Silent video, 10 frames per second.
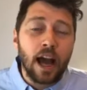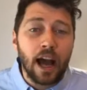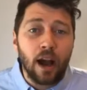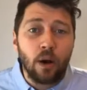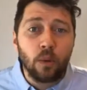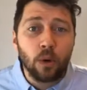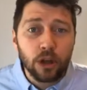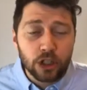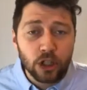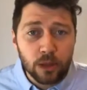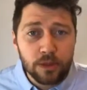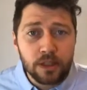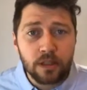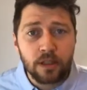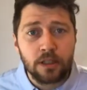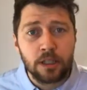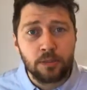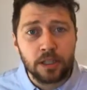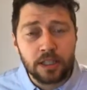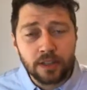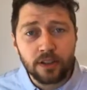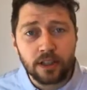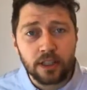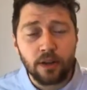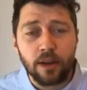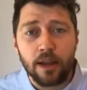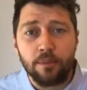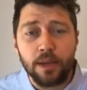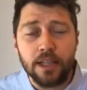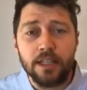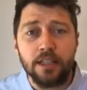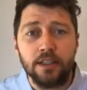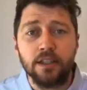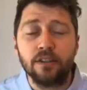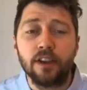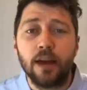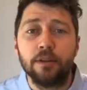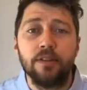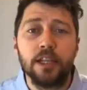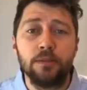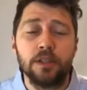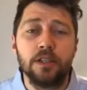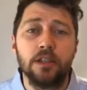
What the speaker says: workshops specifically around pitching your farm investment.